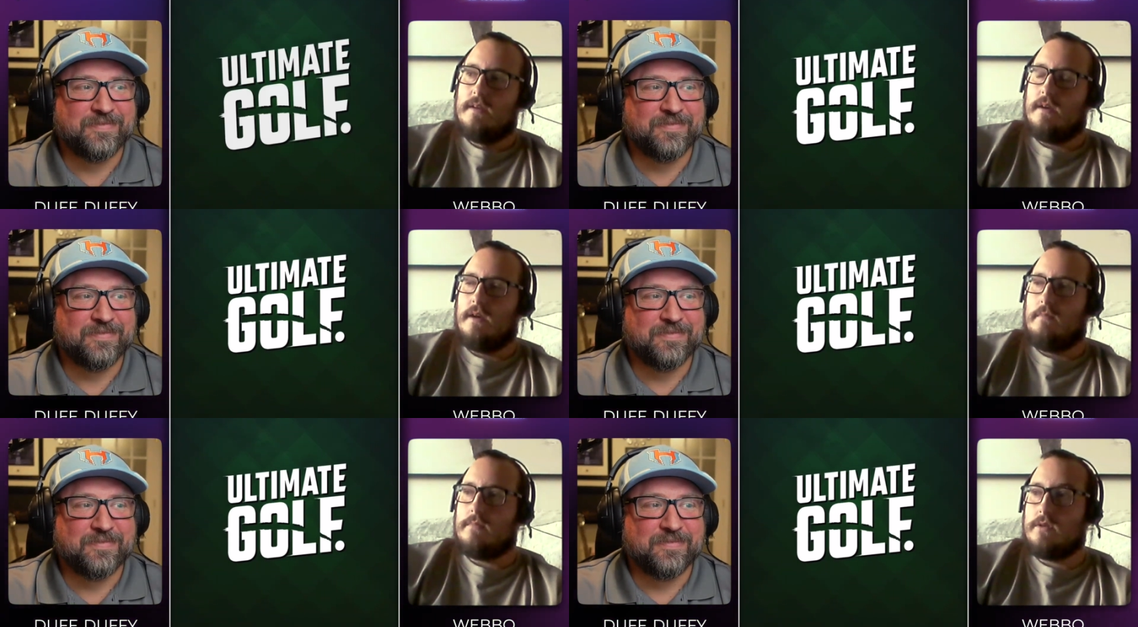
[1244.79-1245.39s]

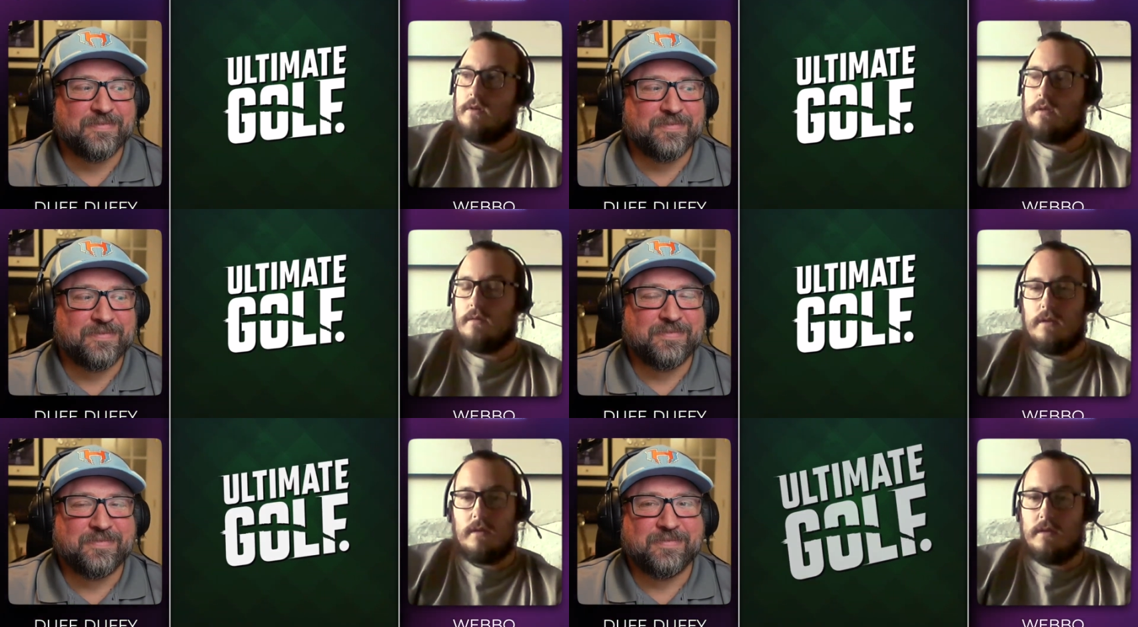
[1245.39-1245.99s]
Speaker 1: Um, so
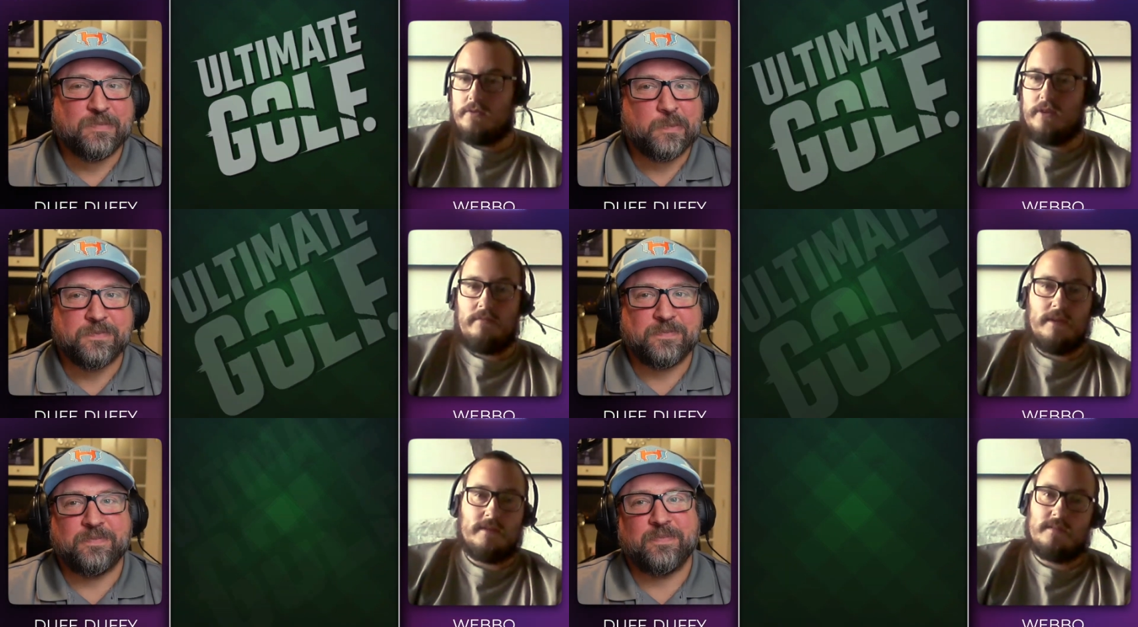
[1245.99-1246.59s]
you're at the driving
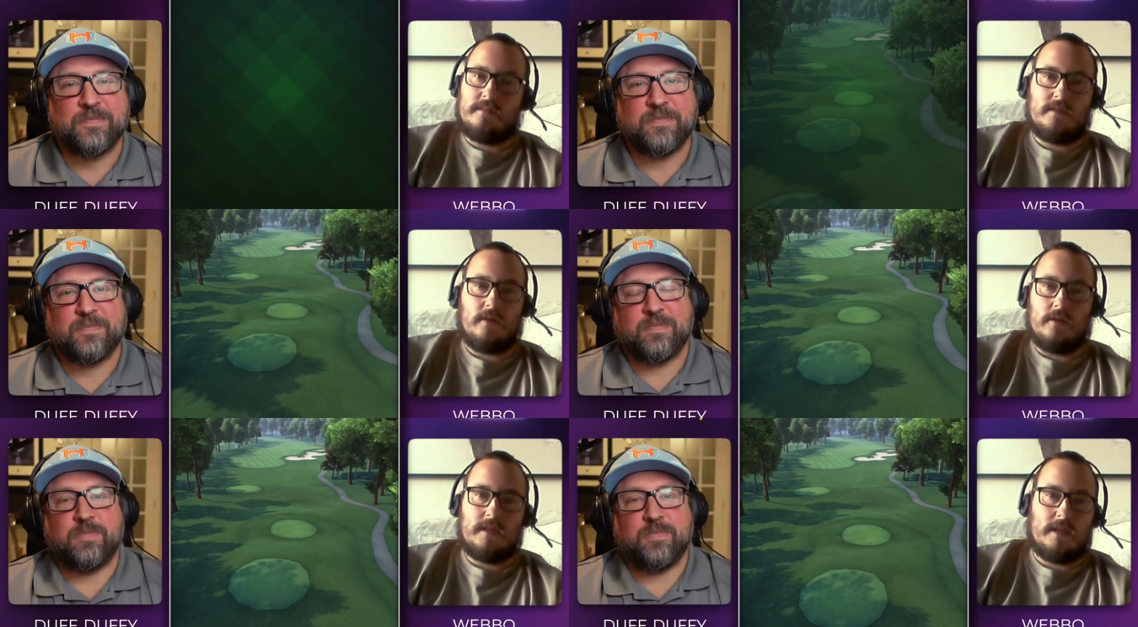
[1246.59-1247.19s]
range. There's
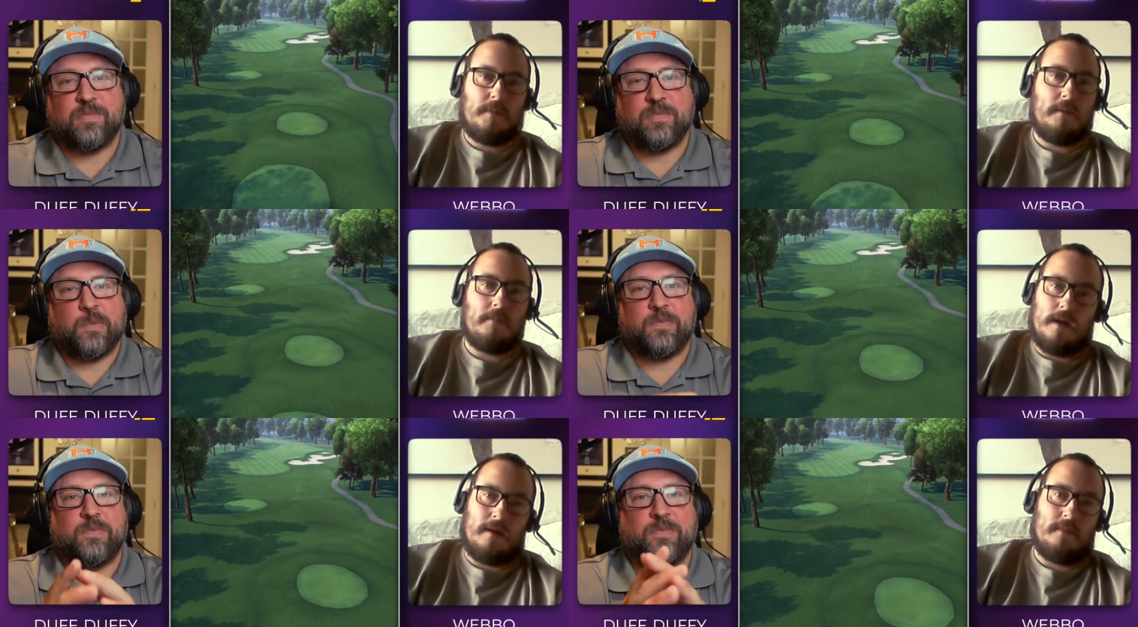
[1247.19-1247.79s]
sort of six people
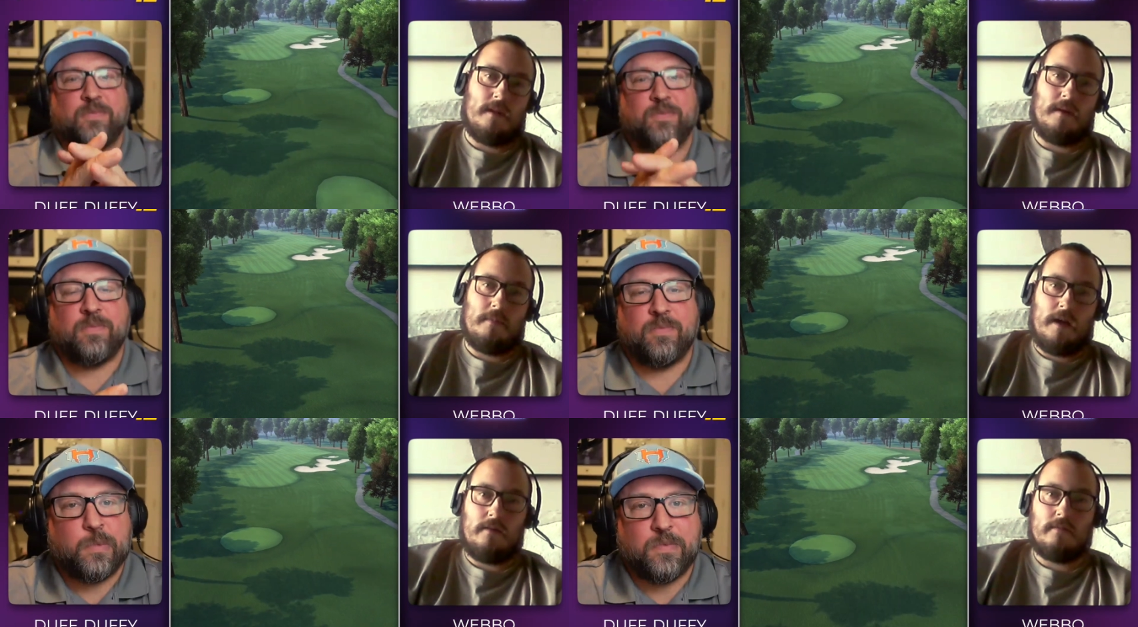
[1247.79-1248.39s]
that I'm, I'm
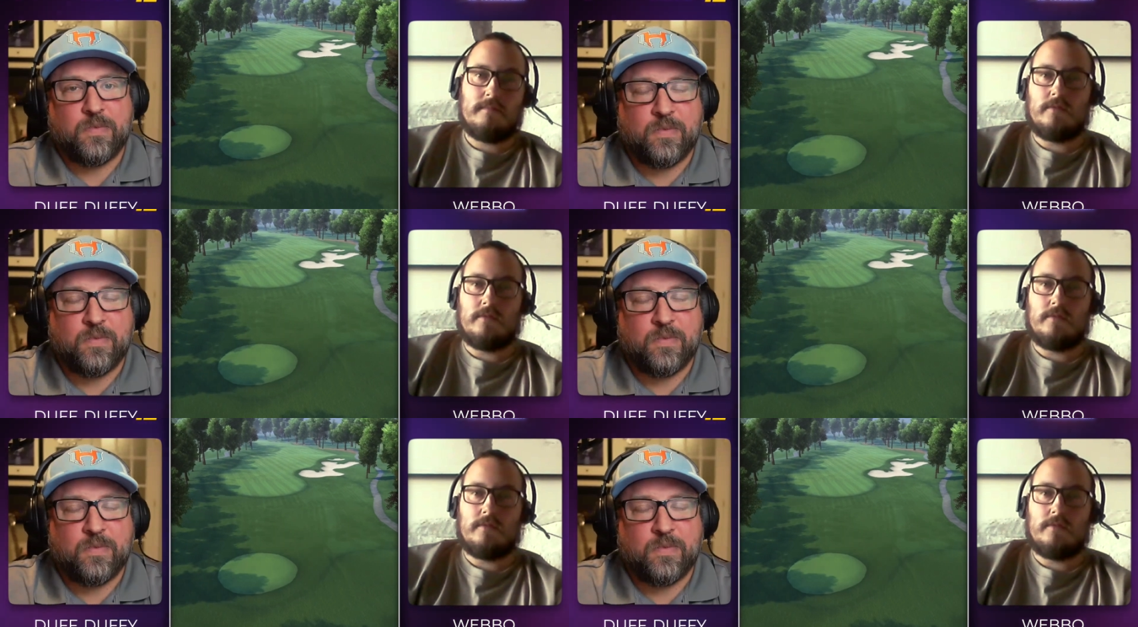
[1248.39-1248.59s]
lining up.